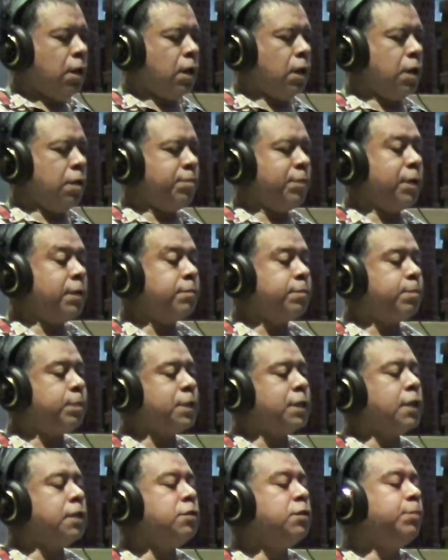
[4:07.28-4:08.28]

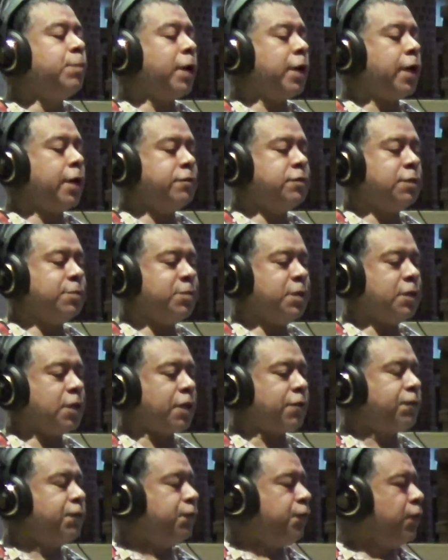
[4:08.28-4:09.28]
But then you might have something
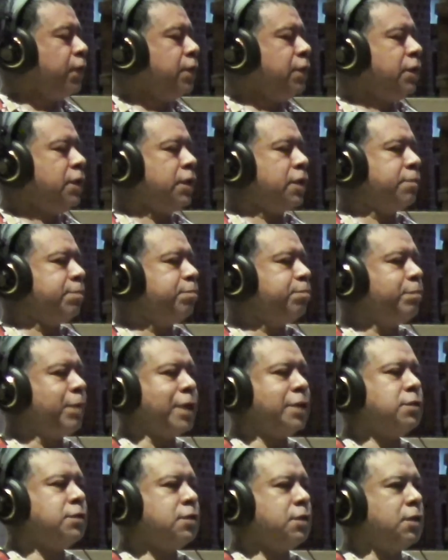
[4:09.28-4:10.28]
like funny and
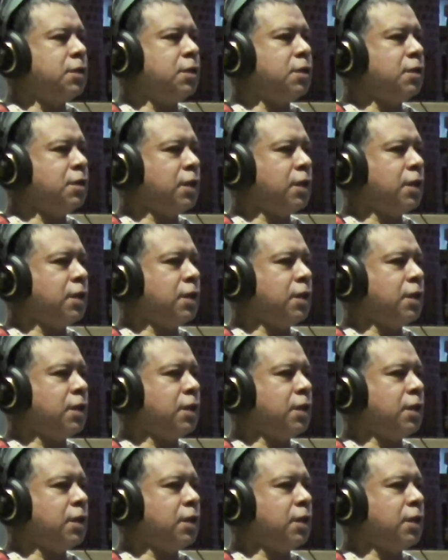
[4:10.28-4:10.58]
messy,